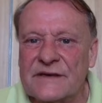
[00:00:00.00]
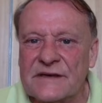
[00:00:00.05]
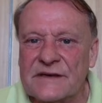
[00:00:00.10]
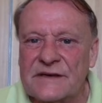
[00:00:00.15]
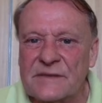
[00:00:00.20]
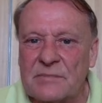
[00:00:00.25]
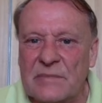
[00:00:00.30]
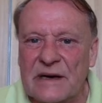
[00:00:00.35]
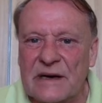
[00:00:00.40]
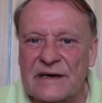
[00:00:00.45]

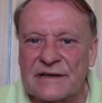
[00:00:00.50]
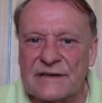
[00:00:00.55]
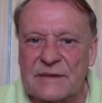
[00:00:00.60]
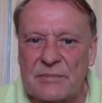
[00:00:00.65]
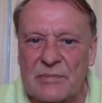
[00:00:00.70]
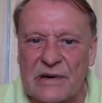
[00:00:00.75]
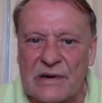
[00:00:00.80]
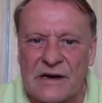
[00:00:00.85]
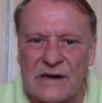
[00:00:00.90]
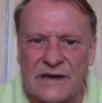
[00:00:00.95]
Sparta
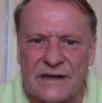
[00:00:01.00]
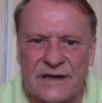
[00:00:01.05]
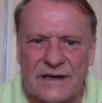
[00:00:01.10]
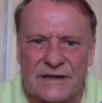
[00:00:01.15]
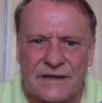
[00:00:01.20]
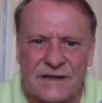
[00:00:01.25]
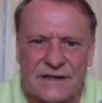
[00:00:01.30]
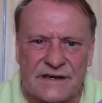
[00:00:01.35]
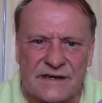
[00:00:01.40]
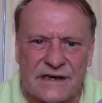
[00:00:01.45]
Prague in
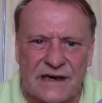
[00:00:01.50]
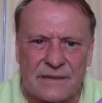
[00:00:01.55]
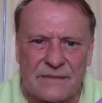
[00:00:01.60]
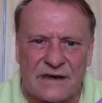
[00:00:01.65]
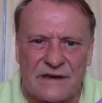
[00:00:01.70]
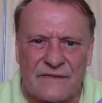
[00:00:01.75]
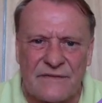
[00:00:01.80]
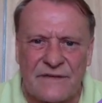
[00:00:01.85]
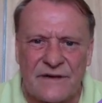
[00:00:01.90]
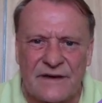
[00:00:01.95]
the
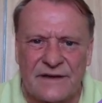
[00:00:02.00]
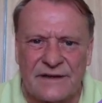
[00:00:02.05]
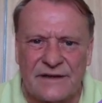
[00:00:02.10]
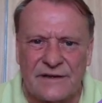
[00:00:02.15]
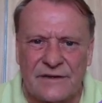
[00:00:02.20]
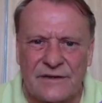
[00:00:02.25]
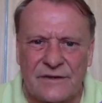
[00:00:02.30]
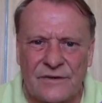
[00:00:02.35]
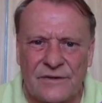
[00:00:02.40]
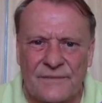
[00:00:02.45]

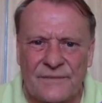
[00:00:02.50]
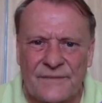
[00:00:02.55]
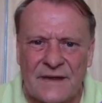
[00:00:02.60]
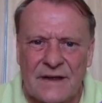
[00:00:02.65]
semi-final.